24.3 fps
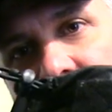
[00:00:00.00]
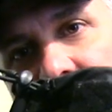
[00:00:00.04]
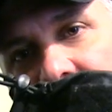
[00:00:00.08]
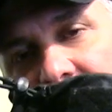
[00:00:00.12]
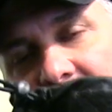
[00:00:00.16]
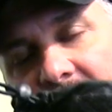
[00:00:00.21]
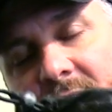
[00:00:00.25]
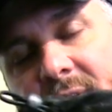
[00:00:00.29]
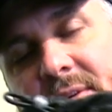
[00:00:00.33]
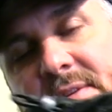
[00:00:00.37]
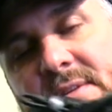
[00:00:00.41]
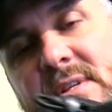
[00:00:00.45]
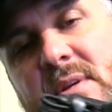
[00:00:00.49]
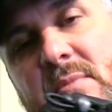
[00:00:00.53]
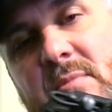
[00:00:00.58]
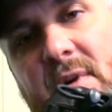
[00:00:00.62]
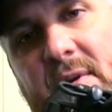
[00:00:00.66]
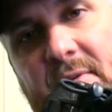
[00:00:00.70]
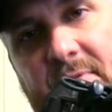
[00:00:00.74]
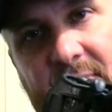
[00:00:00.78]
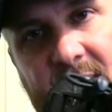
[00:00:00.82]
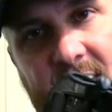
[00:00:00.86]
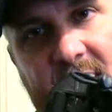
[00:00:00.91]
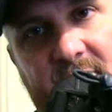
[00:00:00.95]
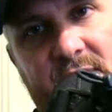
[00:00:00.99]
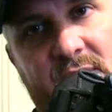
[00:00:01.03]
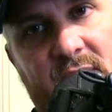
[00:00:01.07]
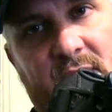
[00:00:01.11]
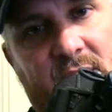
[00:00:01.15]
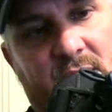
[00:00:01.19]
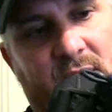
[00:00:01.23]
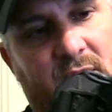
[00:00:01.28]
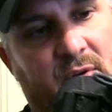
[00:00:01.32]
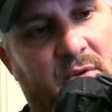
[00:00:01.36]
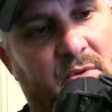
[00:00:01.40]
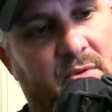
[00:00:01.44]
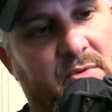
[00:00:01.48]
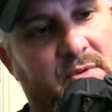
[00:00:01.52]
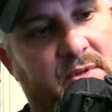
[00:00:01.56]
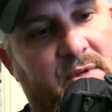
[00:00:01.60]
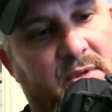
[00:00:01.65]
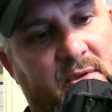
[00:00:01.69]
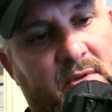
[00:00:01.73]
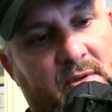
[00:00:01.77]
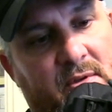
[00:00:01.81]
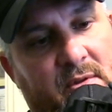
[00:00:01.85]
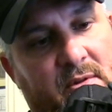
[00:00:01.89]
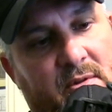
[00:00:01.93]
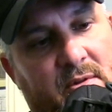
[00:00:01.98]
countless number of things you can
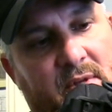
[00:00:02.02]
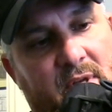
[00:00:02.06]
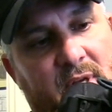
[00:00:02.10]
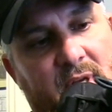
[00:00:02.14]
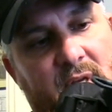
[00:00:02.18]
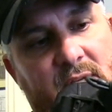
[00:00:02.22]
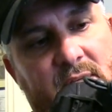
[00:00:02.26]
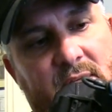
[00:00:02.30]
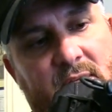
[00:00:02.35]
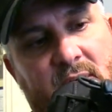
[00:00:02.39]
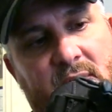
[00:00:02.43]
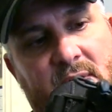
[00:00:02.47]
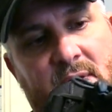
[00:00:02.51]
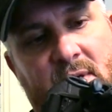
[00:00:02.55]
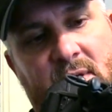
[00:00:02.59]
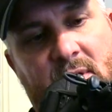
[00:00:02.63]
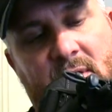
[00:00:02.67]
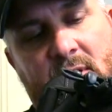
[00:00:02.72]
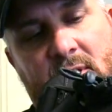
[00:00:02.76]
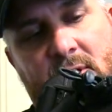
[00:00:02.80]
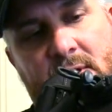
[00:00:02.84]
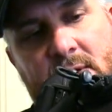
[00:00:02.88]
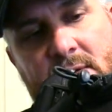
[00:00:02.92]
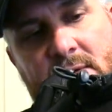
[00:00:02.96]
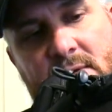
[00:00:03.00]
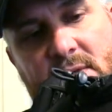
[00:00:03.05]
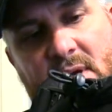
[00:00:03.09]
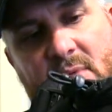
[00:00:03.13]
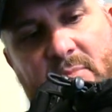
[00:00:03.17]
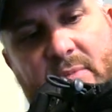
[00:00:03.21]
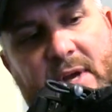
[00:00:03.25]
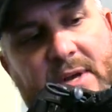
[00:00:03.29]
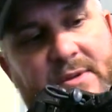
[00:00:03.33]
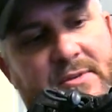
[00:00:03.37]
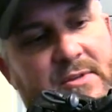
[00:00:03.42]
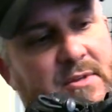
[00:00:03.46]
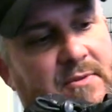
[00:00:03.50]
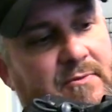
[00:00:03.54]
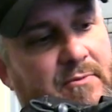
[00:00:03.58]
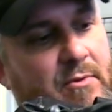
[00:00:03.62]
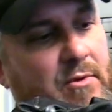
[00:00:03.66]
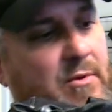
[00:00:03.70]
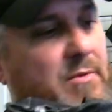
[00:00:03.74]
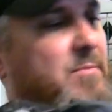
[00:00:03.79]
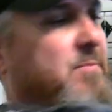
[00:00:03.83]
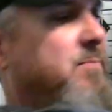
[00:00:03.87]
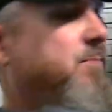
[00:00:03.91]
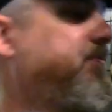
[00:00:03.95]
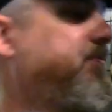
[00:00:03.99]
use these dump pouches for.